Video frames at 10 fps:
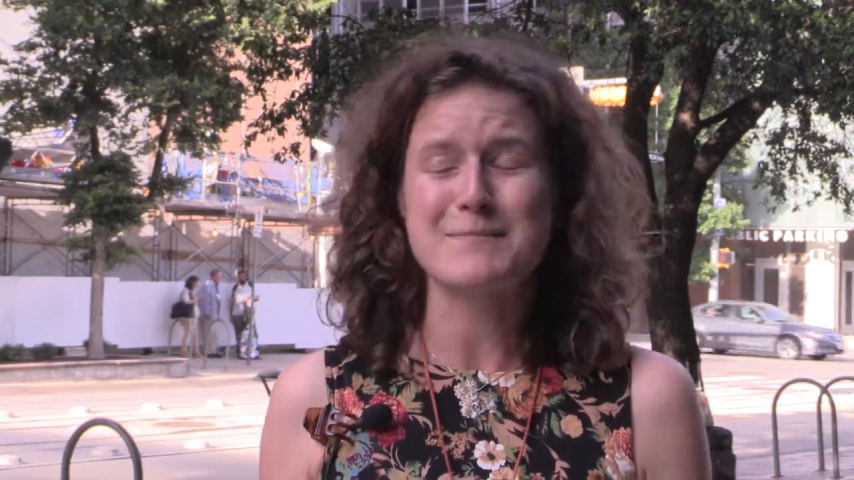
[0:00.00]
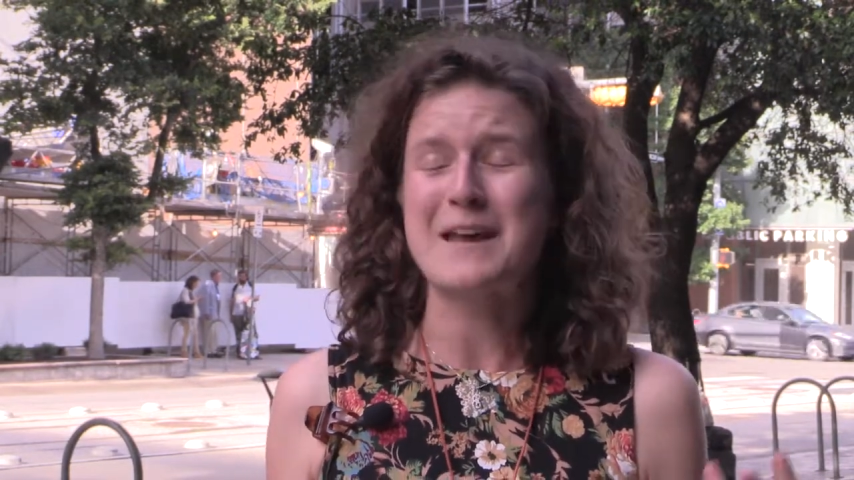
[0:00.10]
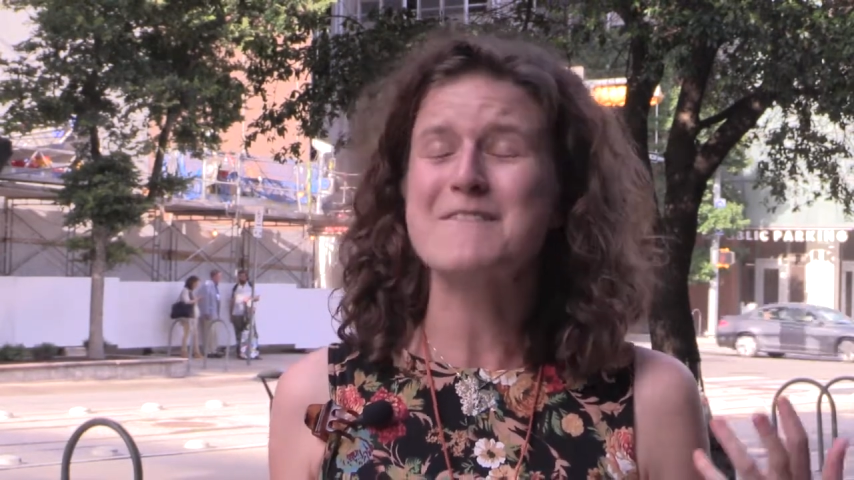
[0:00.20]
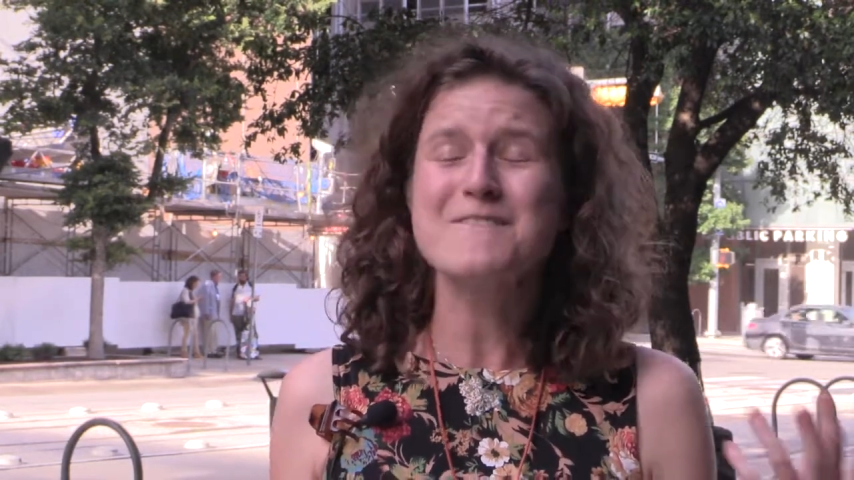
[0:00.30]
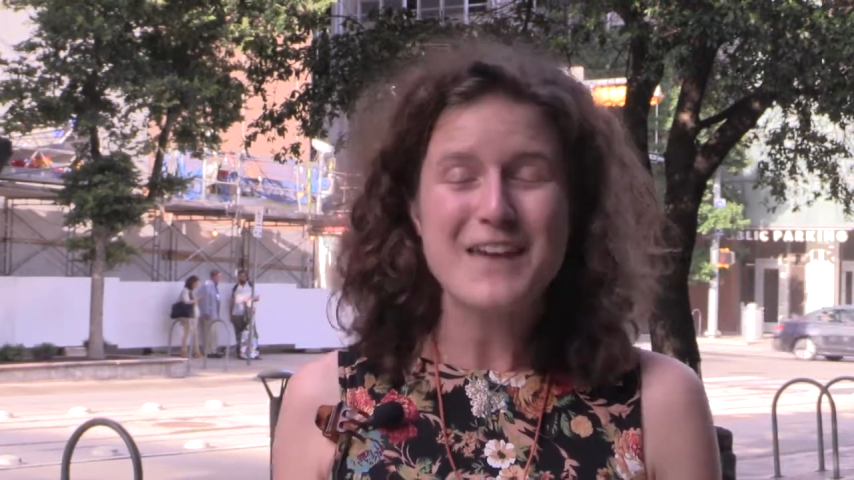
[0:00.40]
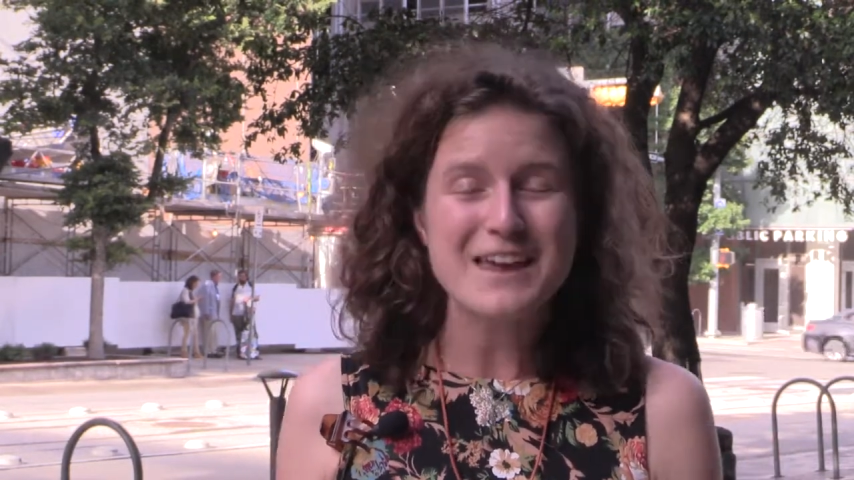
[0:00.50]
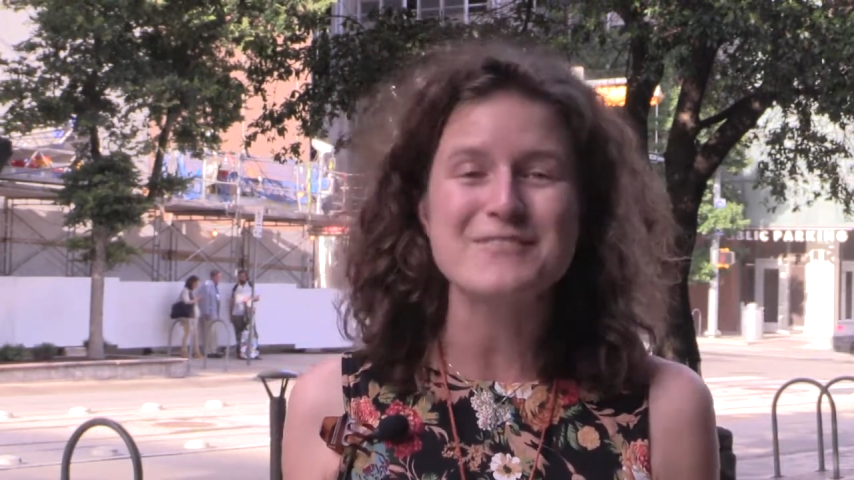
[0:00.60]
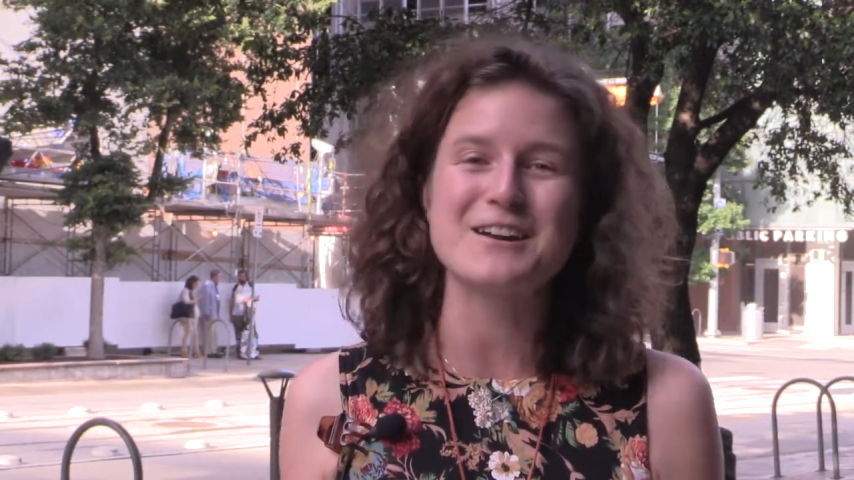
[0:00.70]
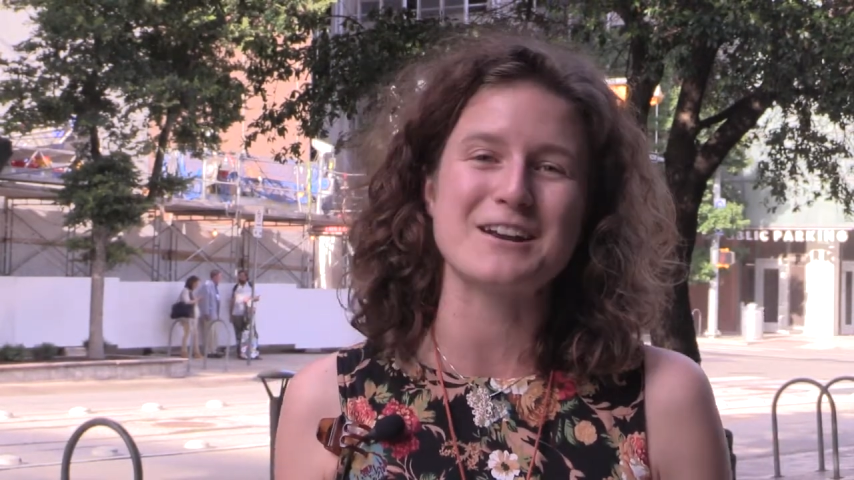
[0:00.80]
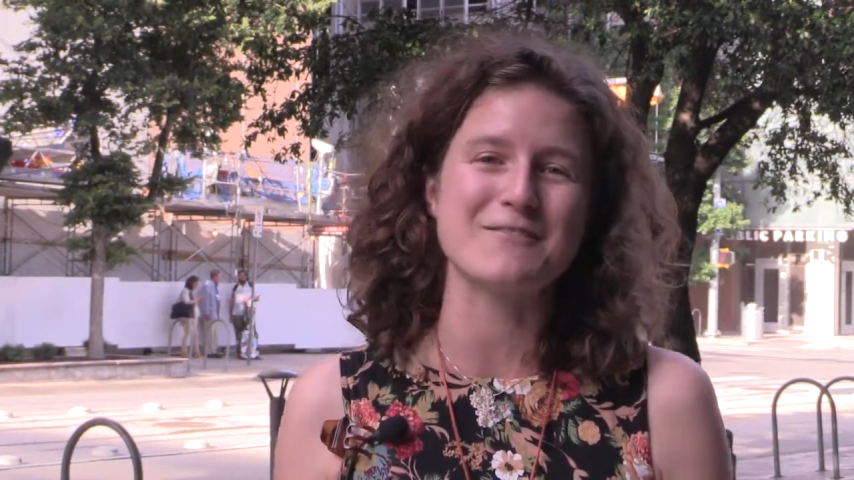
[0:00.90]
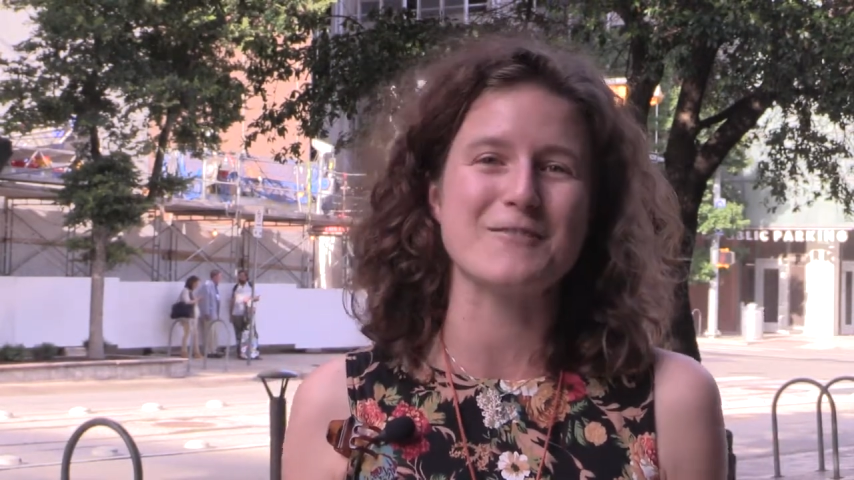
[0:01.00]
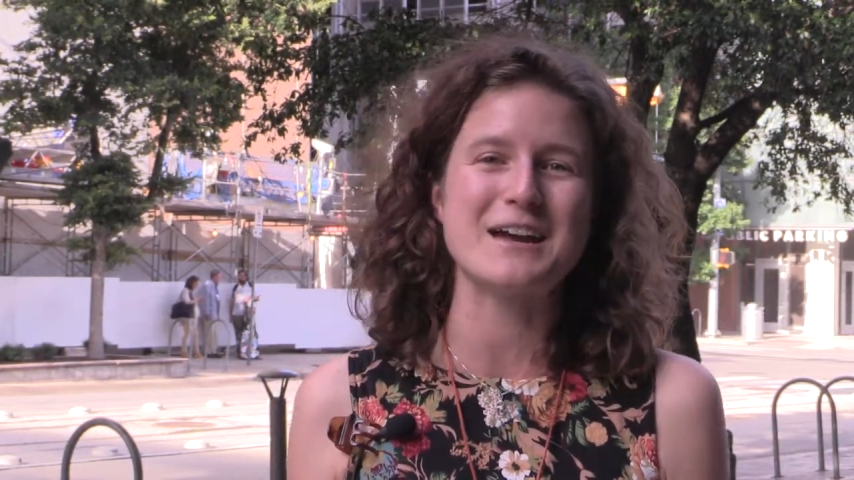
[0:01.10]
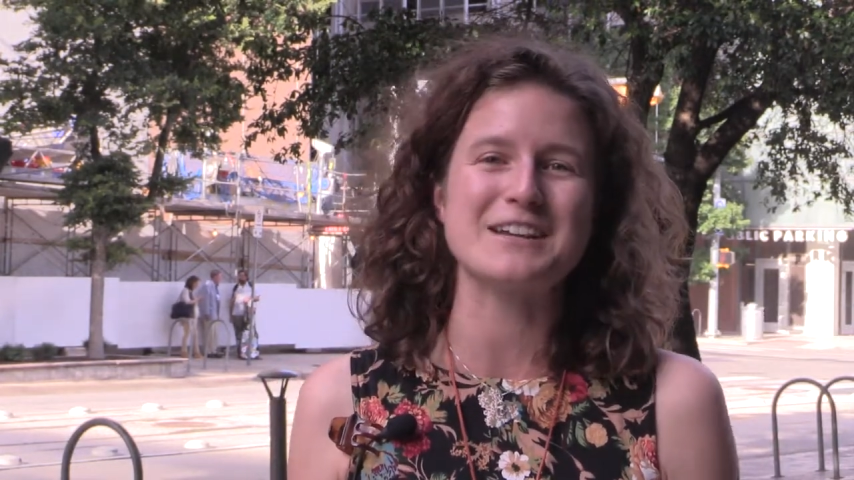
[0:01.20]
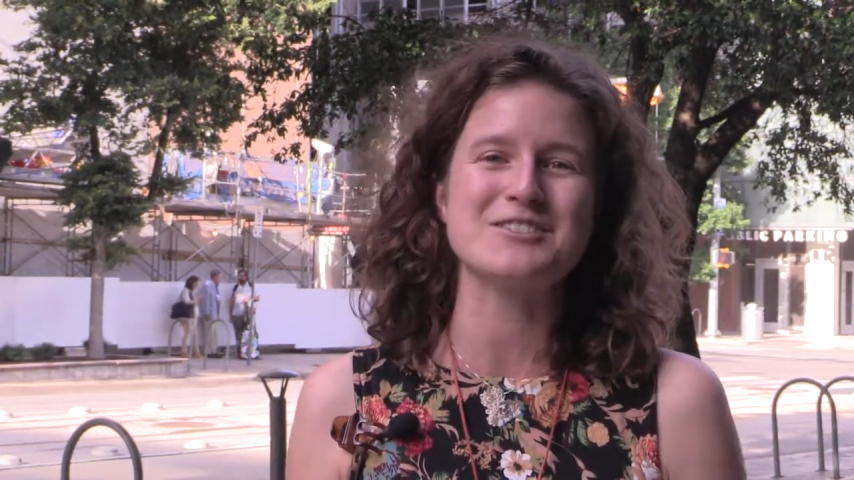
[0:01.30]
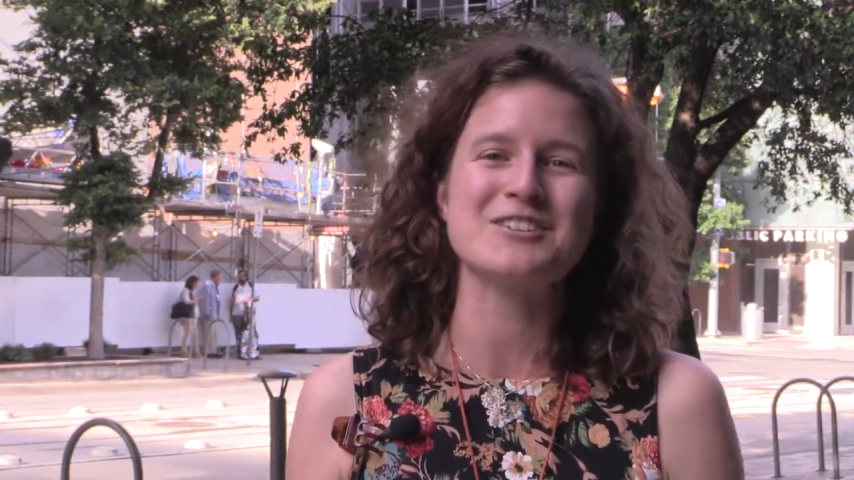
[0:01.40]
my favorite of
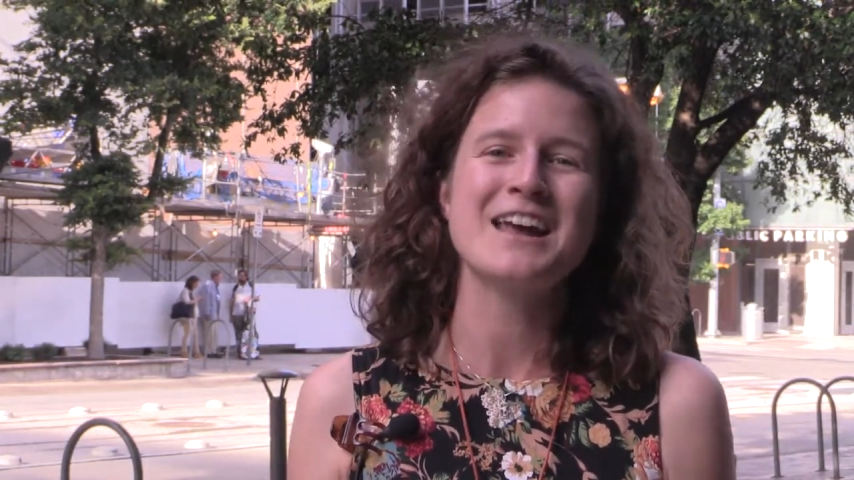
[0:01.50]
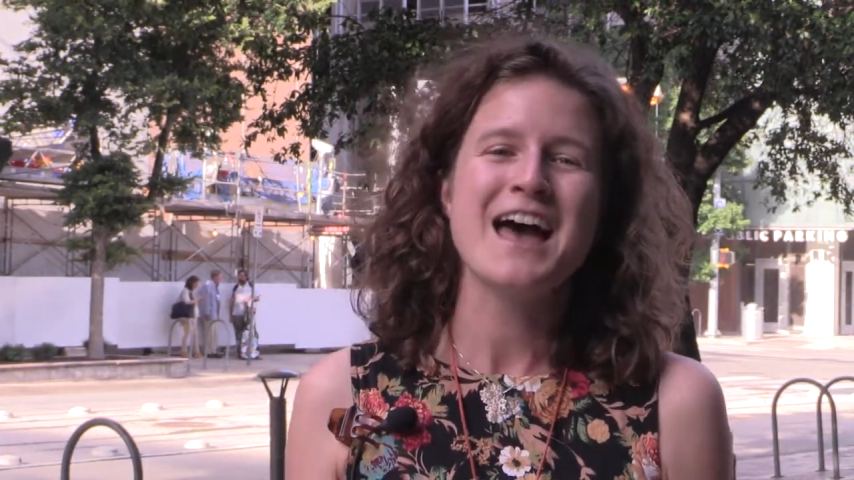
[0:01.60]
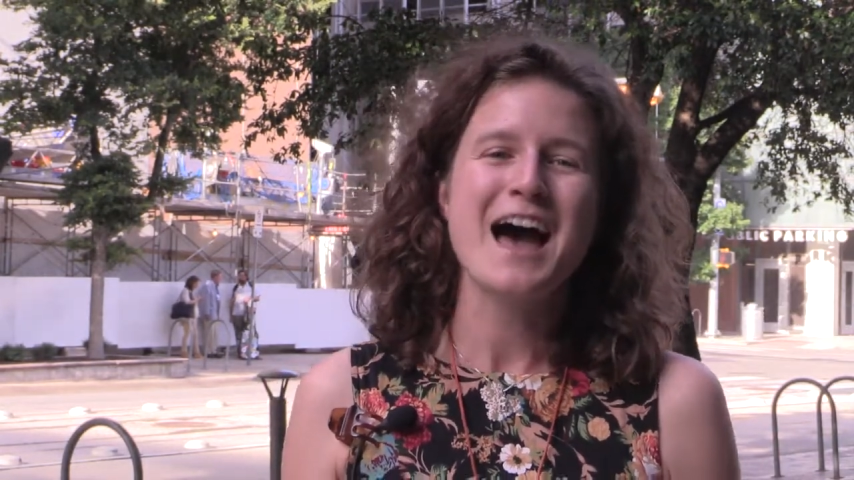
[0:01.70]
which,